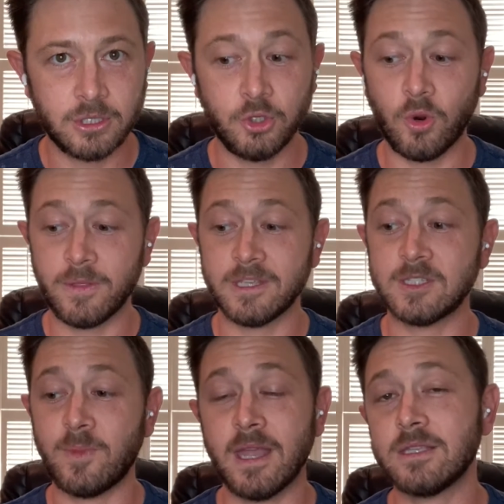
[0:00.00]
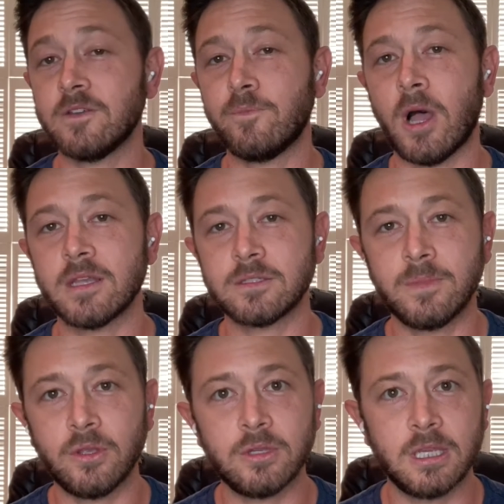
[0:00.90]
You are the space of
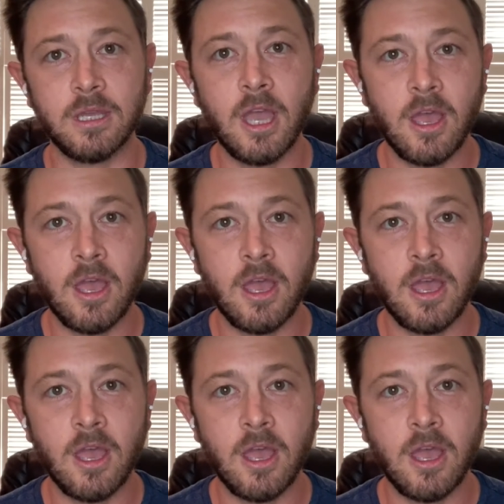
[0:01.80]
possibility